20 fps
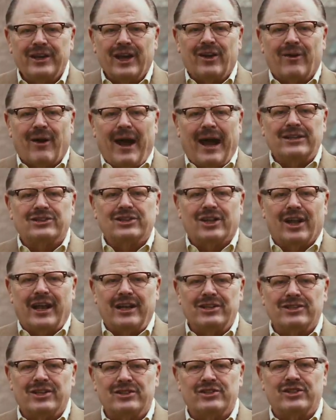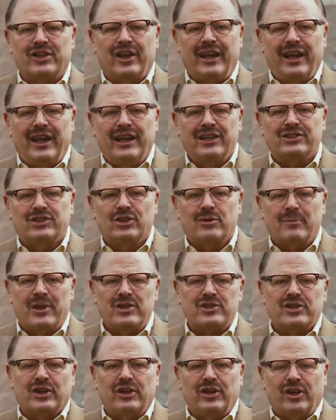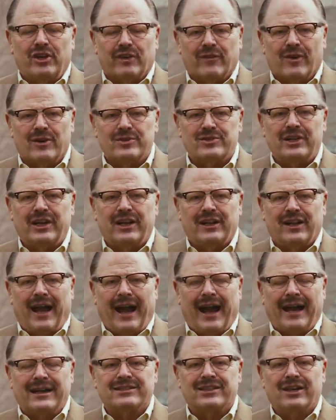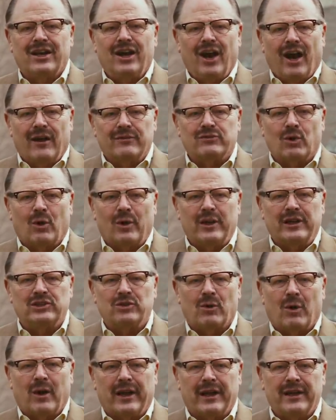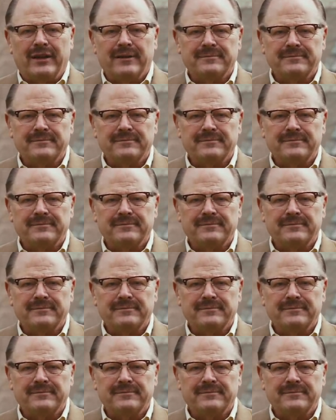Congratulations to the Eastern Michigan University class of 2020.